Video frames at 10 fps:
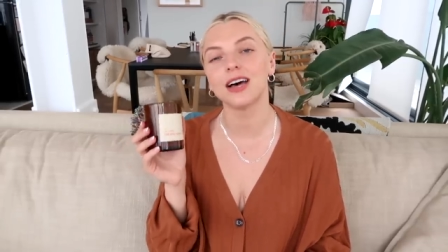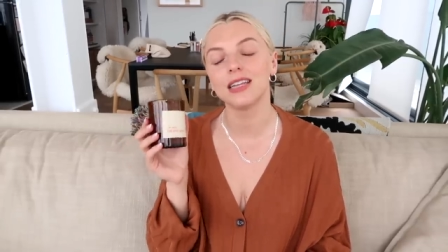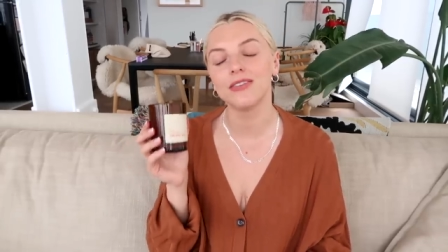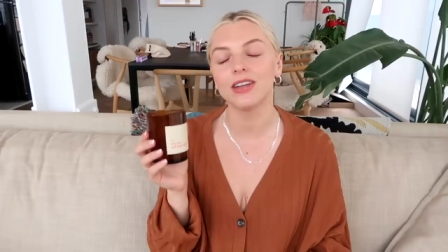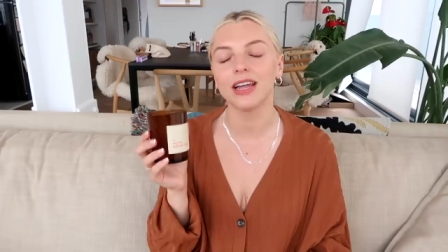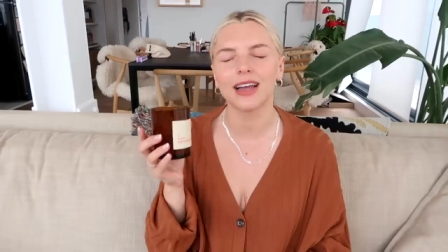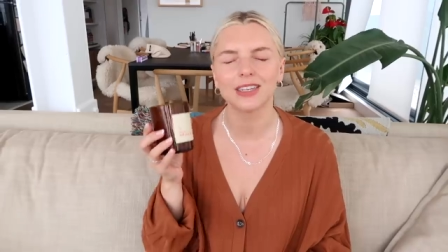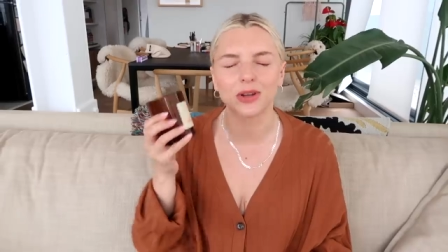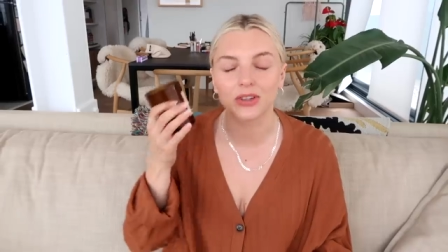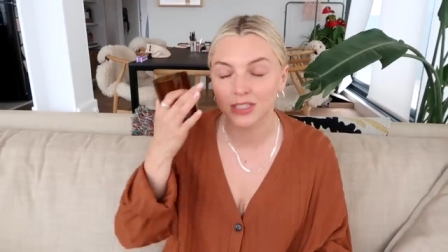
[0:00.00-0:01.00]
I'll leave a link.
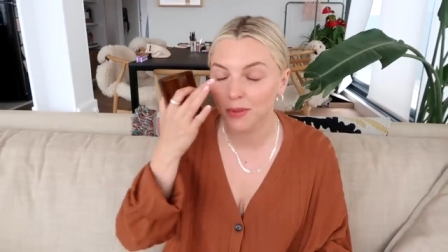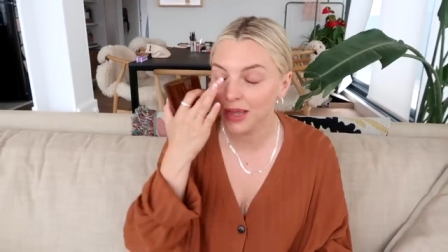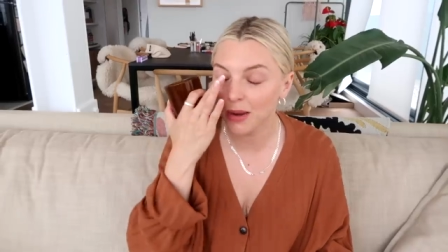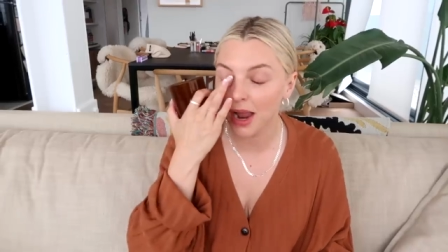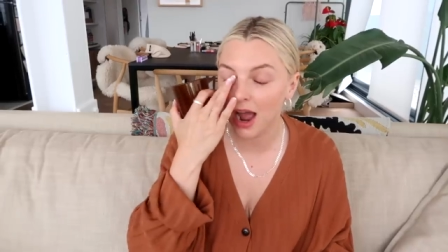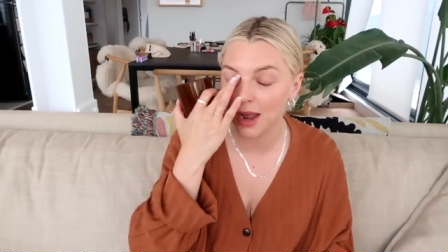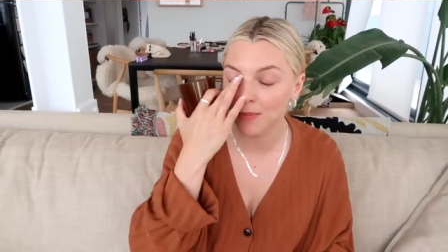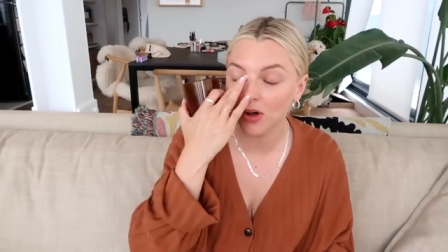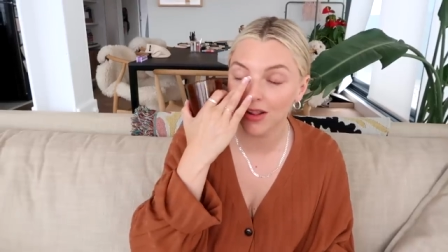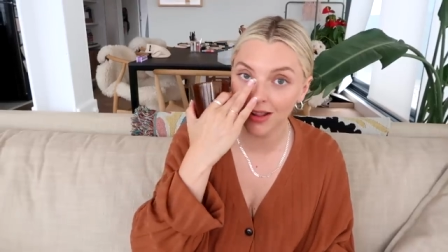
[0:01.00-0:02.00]
Sorry, there's something in my
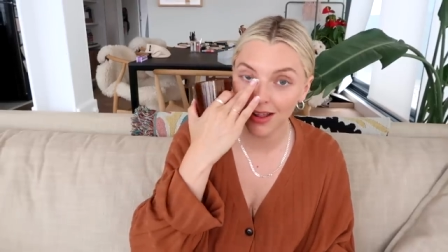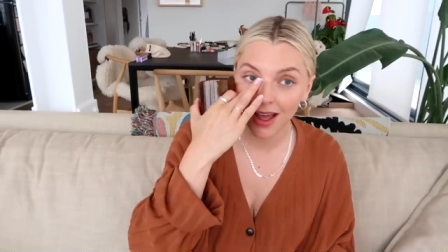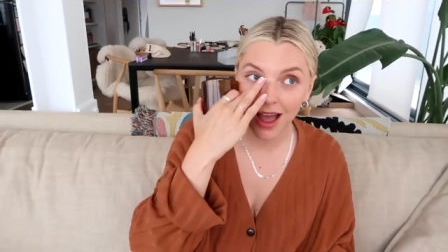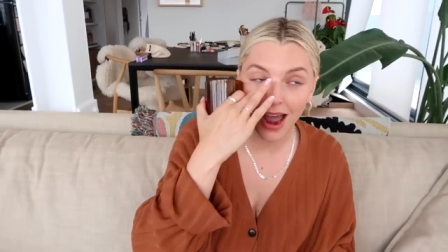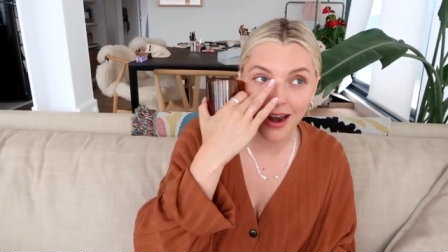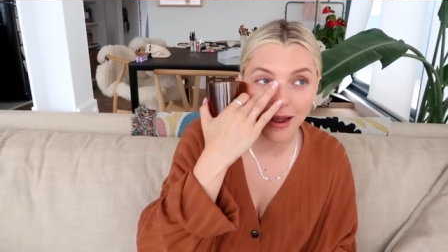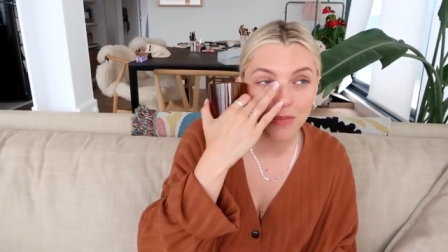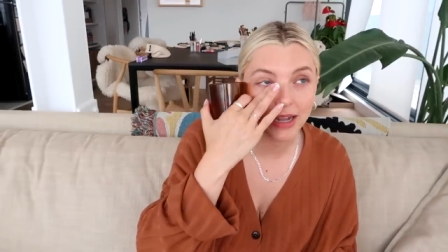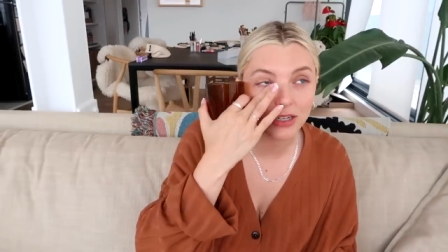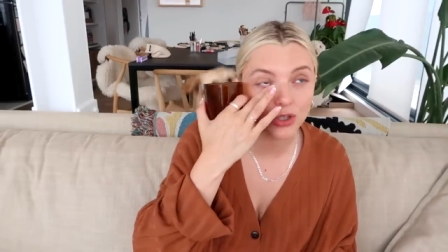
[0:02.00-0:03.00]
eyeball and
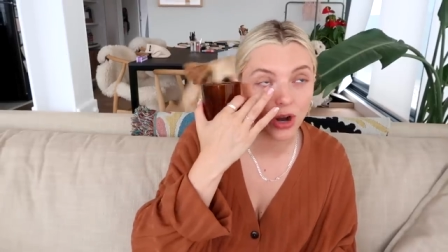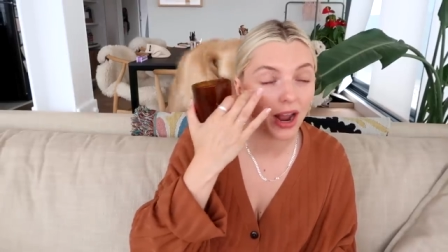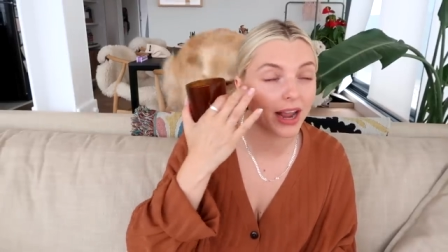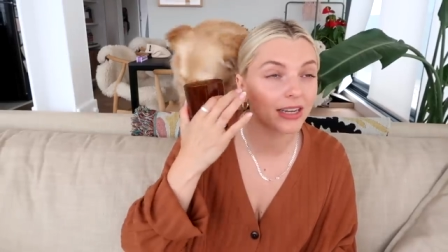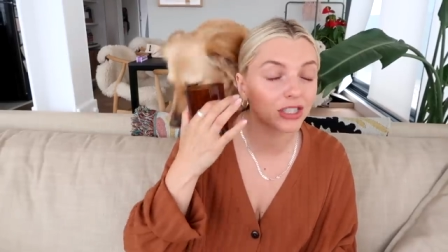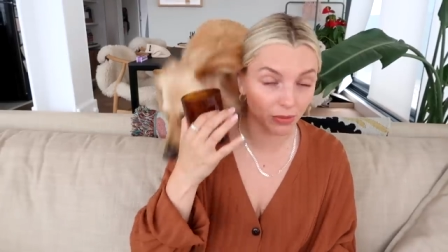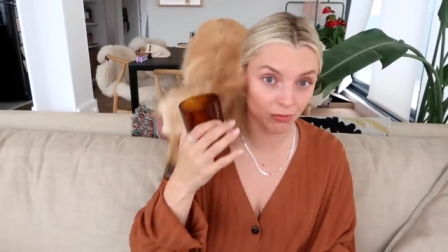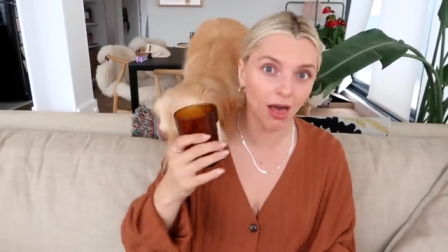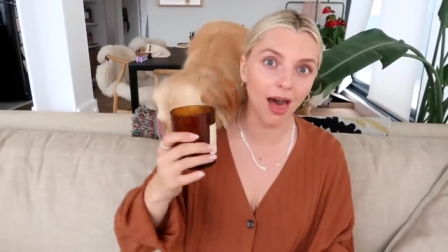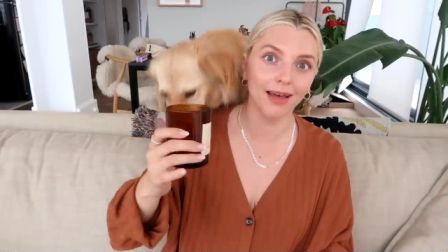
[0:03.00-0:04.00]
I'm like trying to,
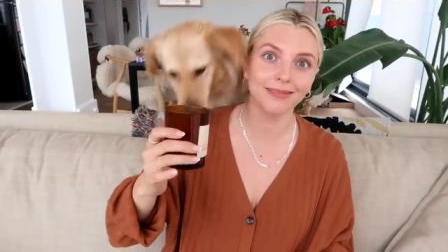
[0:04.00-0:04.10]
what?